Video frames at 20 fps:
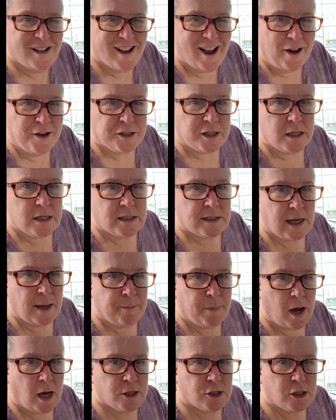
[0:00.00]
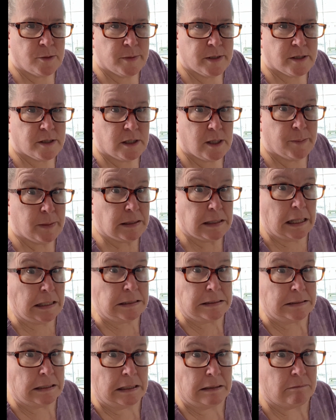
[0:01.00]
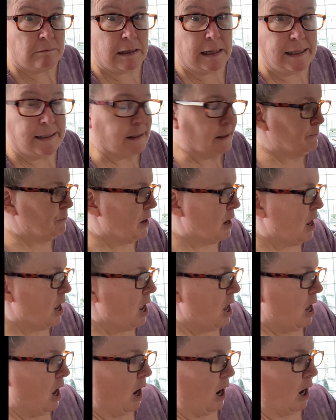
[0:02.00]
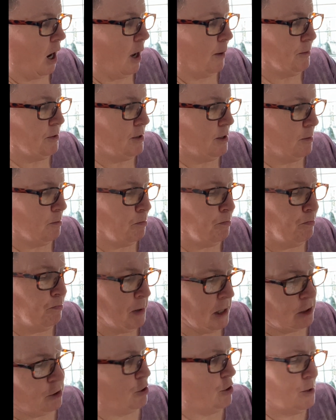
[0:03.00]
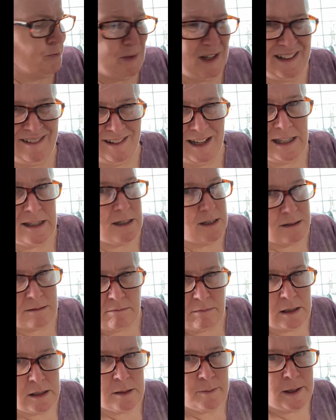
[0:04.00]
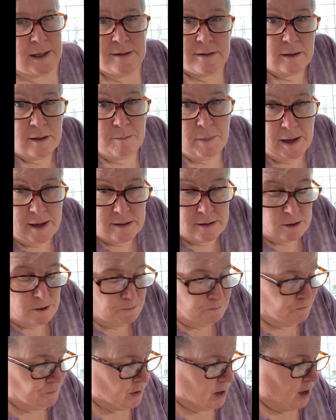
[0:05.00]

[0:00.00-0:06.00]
I was going to say posthumously, but that's not right. Pictures, but it's basically basil.